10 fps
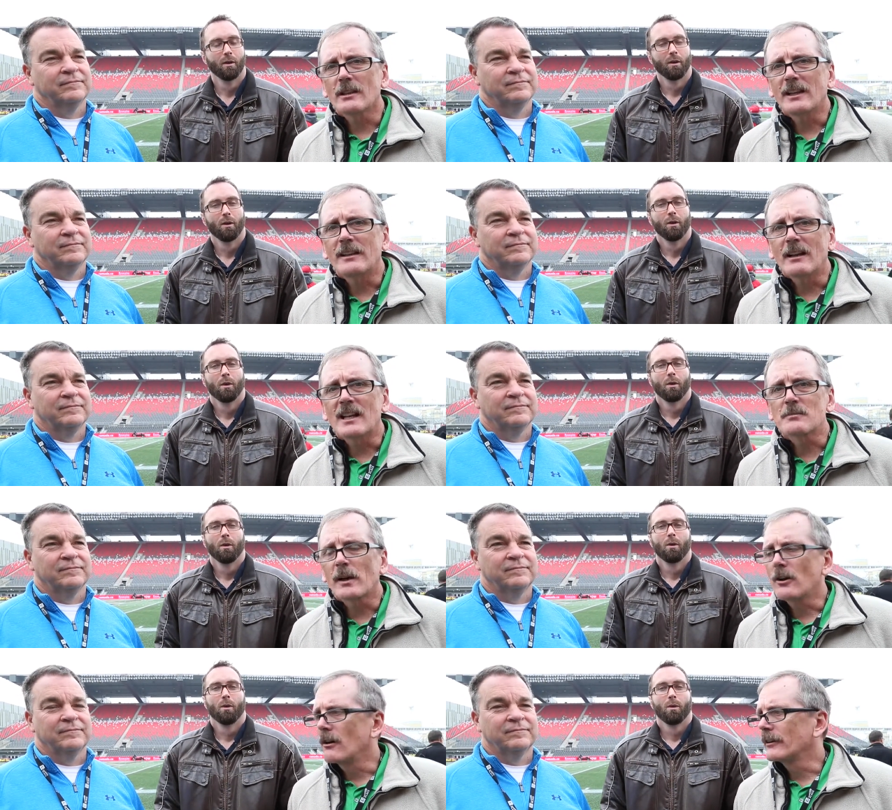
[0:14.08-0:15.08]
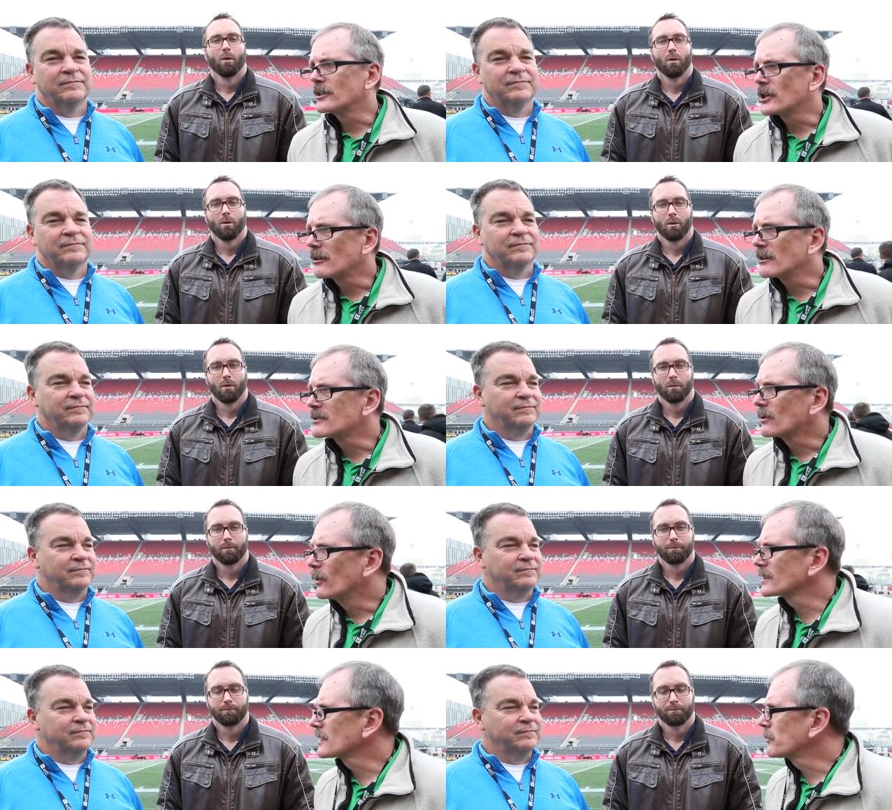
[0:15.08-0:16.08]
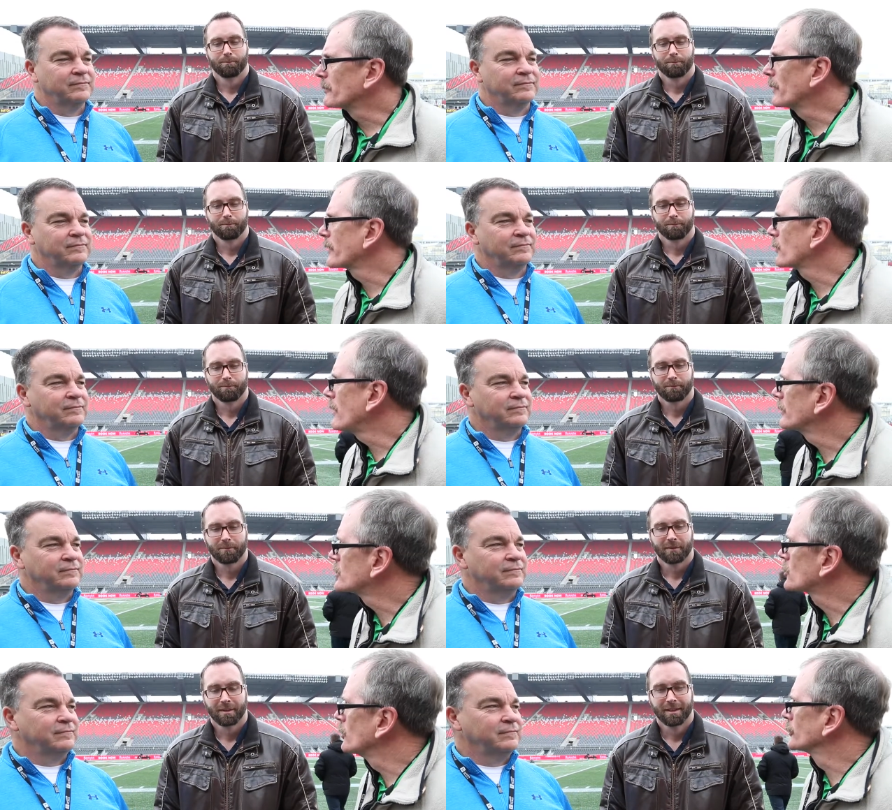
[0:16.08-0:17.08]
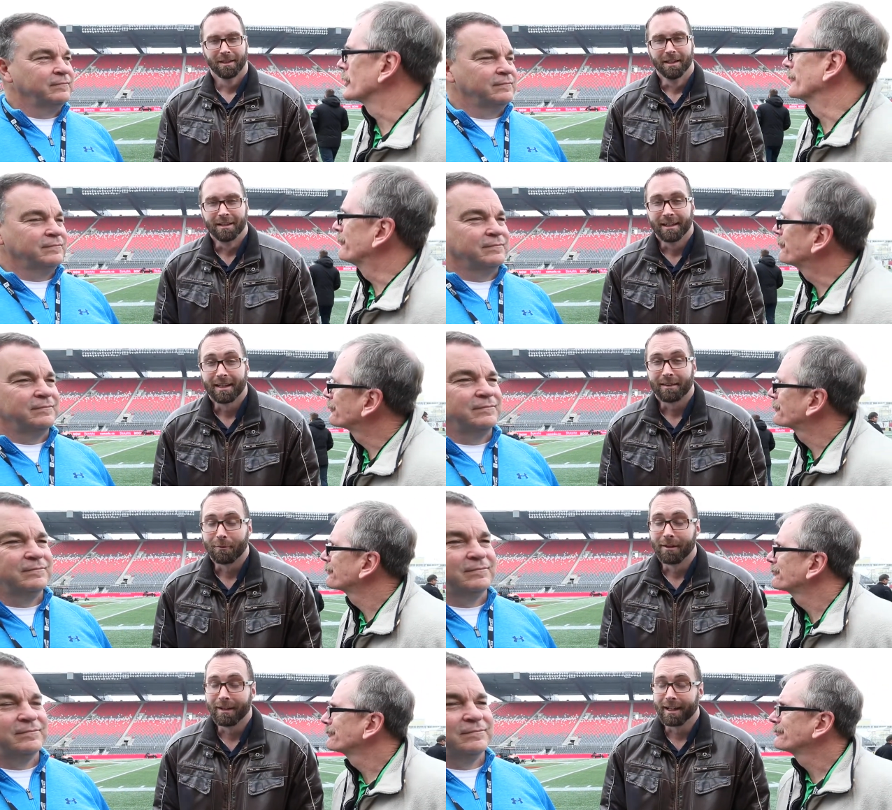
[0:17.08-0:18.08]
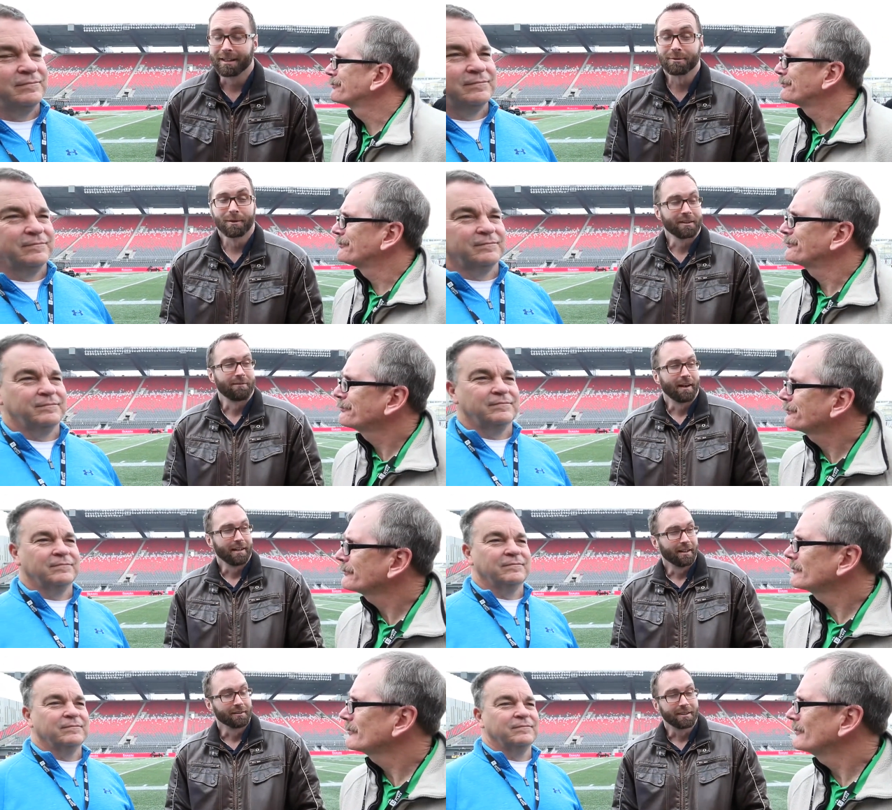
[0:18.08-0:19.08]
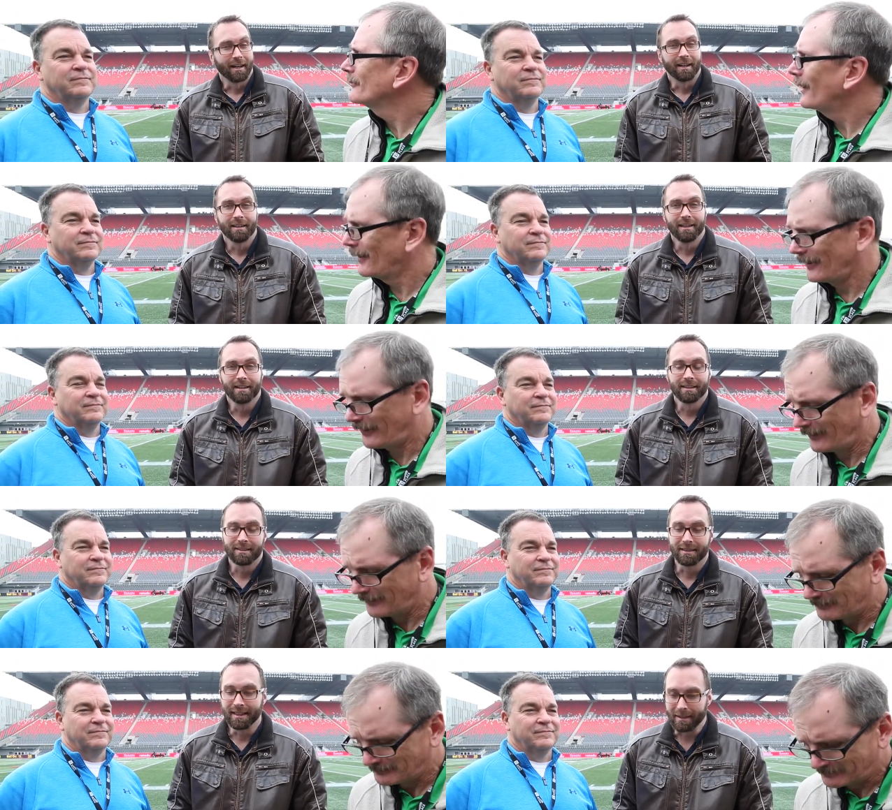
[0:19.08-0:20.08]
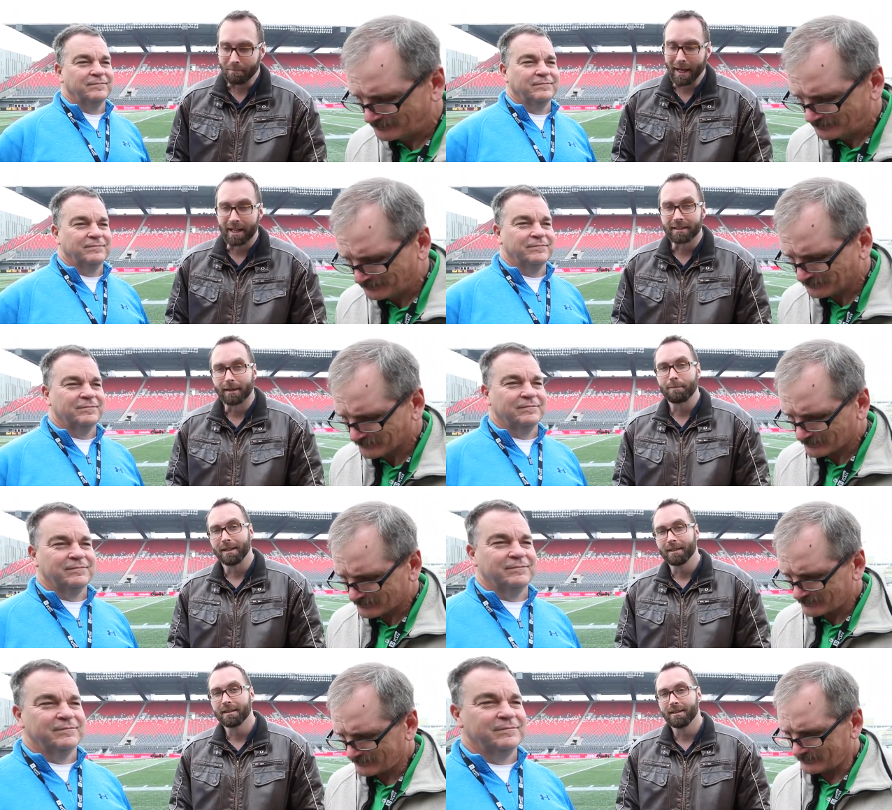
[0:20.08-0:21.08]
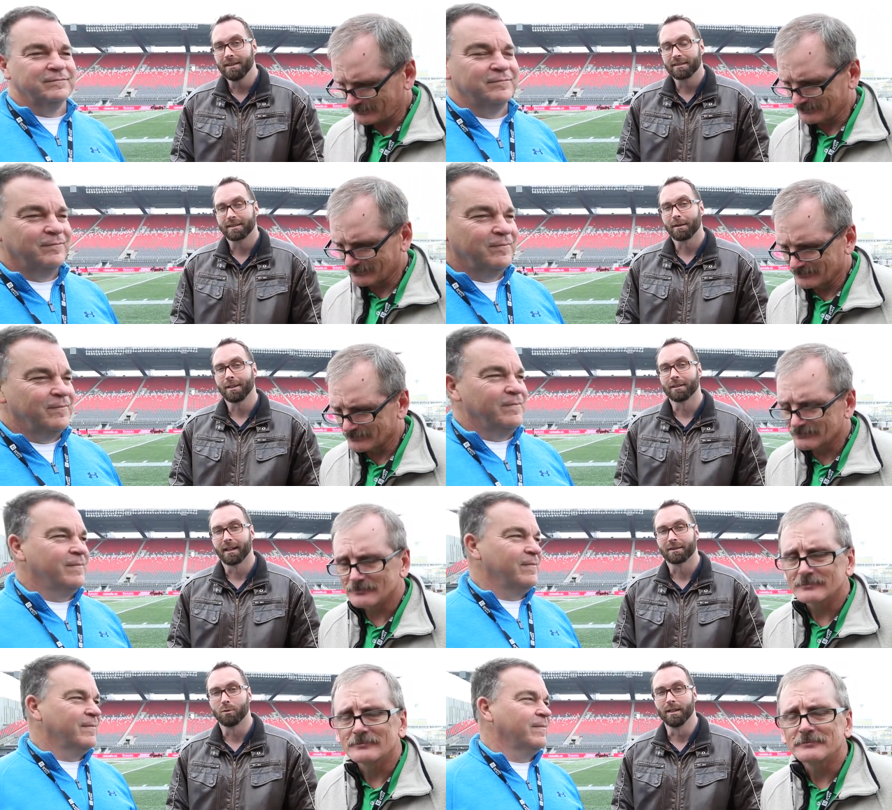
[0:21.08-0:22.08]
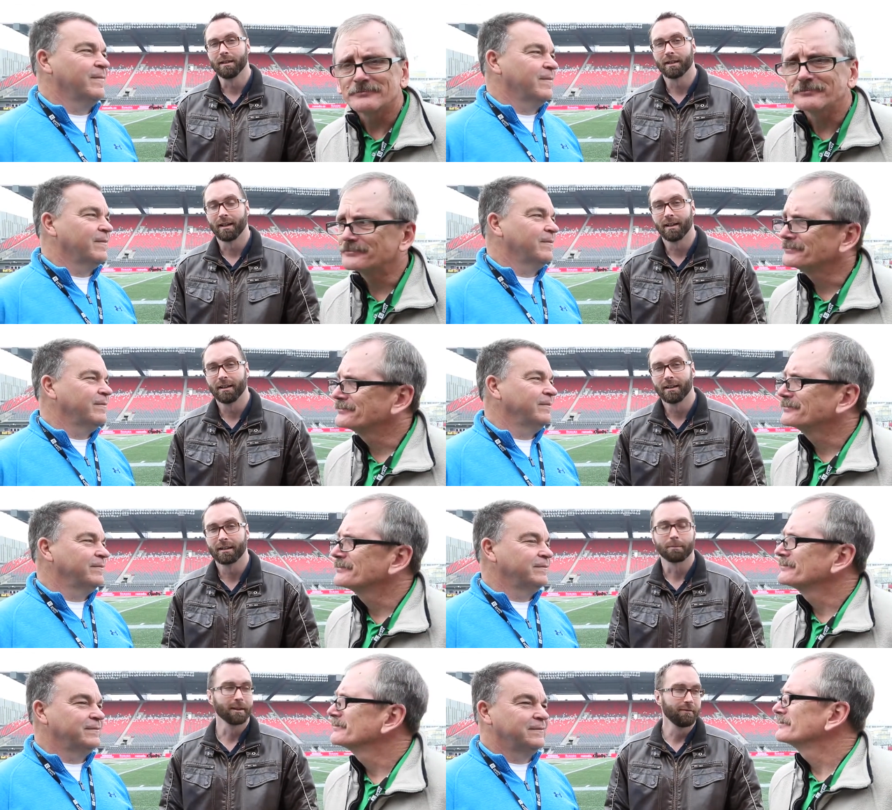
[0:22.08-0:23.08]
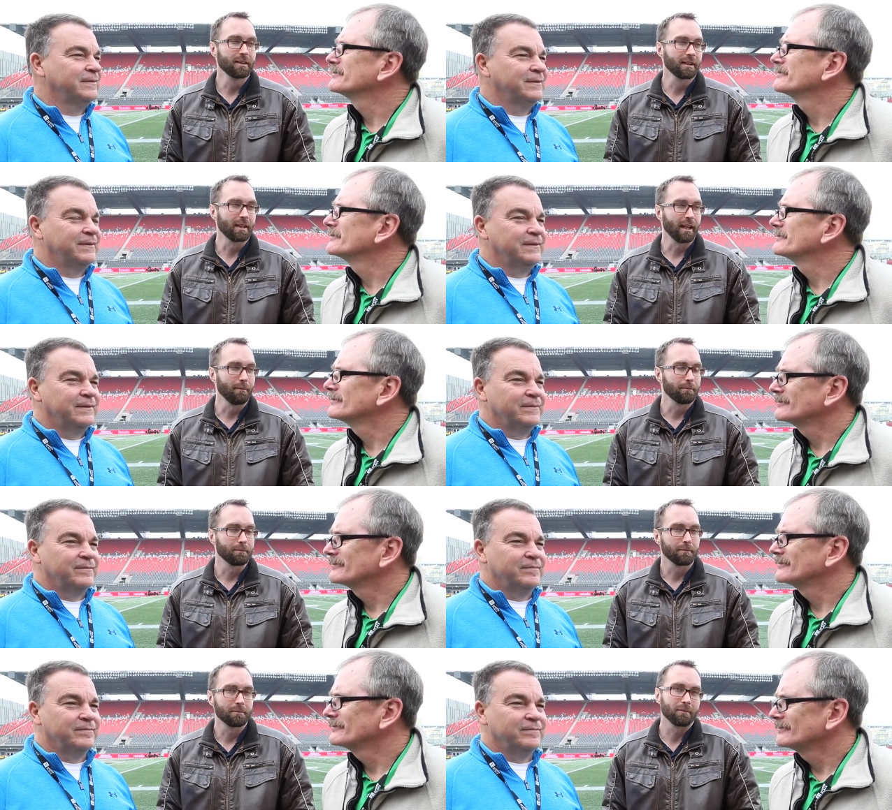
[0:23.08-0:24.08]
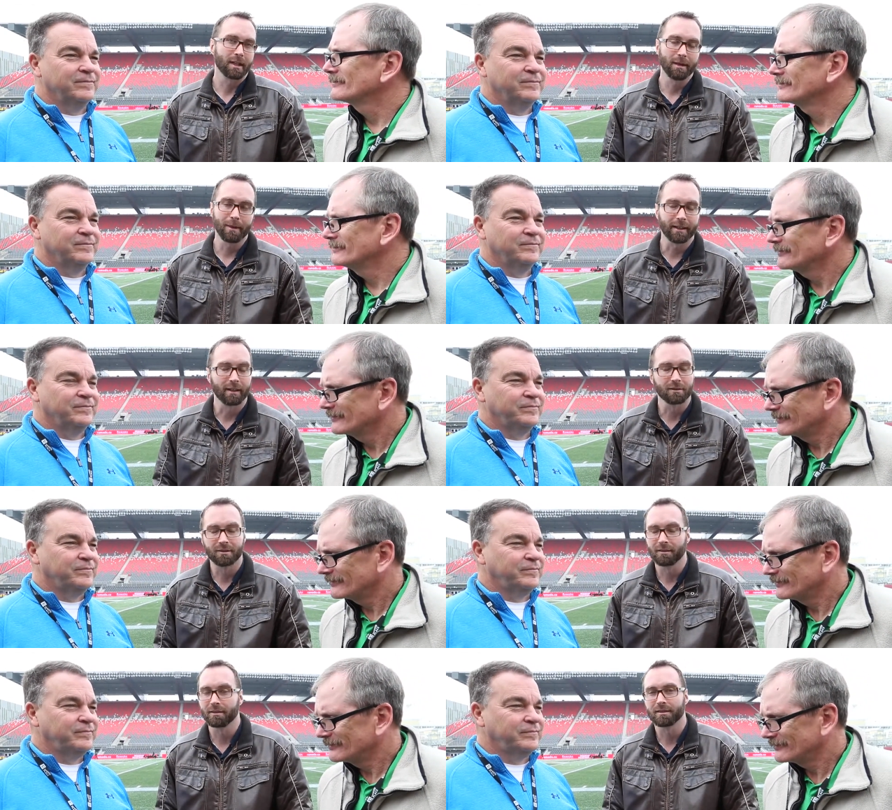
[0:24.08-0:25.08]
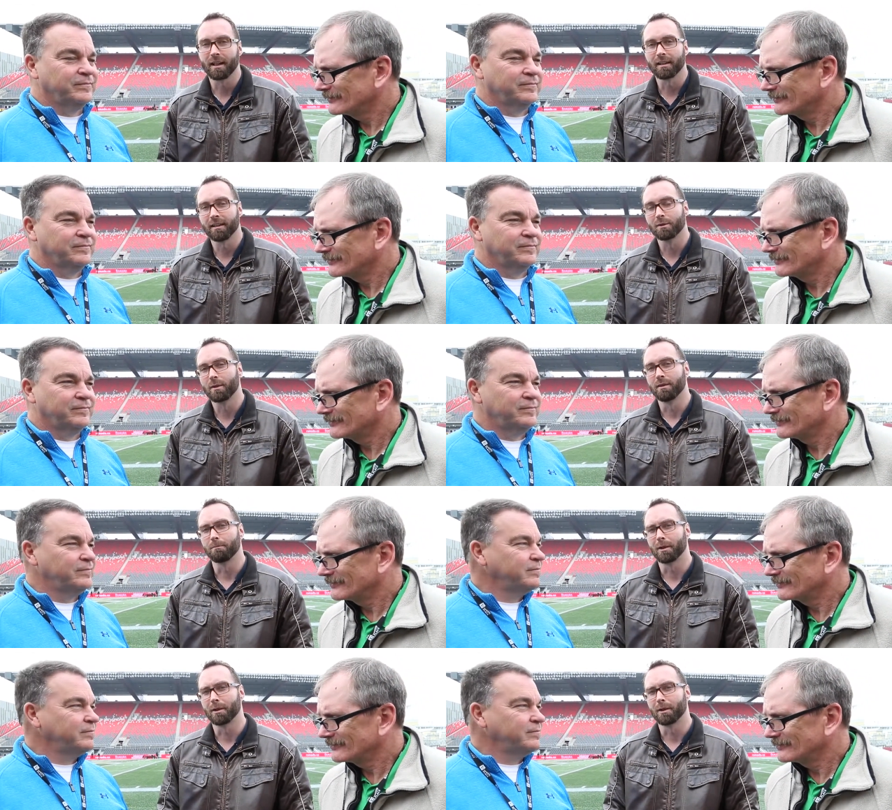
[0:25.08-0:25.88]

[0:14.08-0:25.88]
Speaker 1: I need to ask my colleague Jerry is, what's up with Mike Reilly's shoulder? Yeah, well, I guess we're going to find out. Uh, he did
Speaker 2: get banged up in the East Semi last week, uh, ended up leaving the game, came back out, stood on the sidelines with it